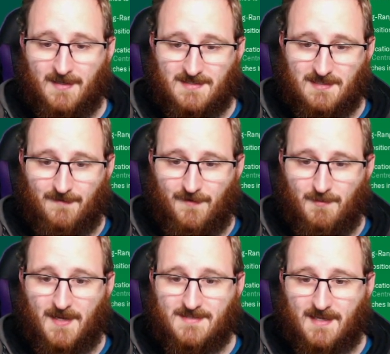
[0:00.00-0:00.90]
There's still a
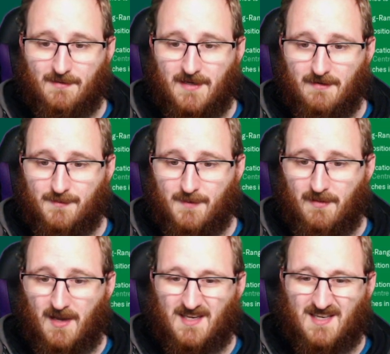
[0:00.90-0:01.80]
few players down here as
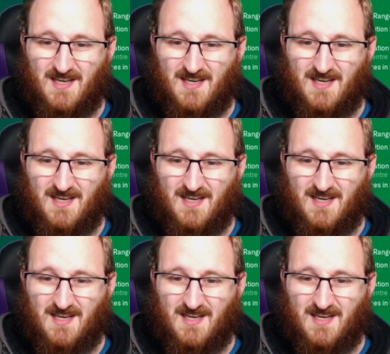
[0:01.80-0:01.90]
well that I